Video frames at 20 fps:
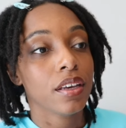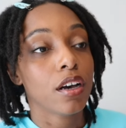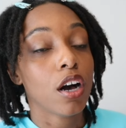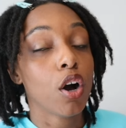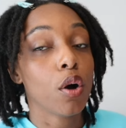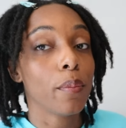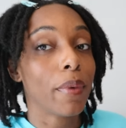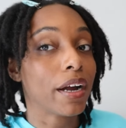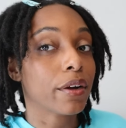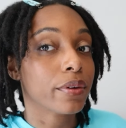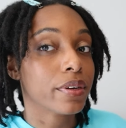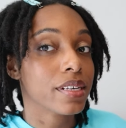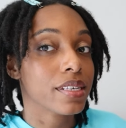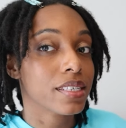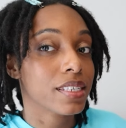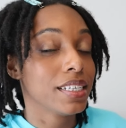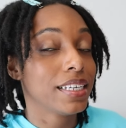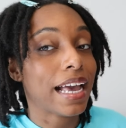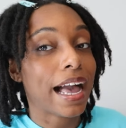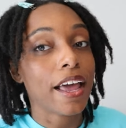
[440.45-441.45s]
Oh, my
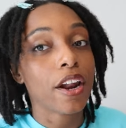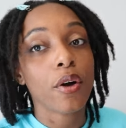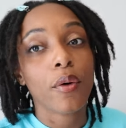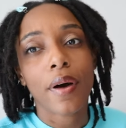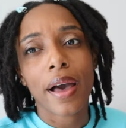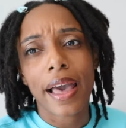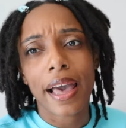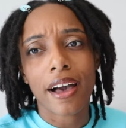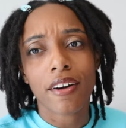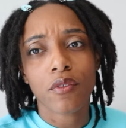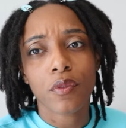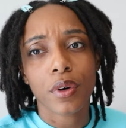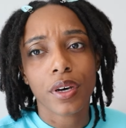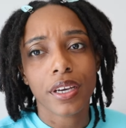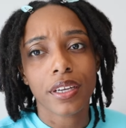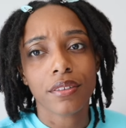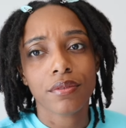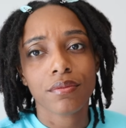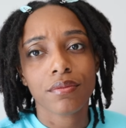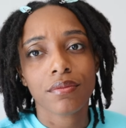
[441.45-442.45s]
receipt. I don't have
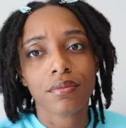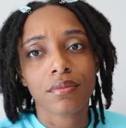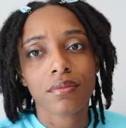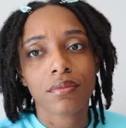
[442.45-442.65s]
one.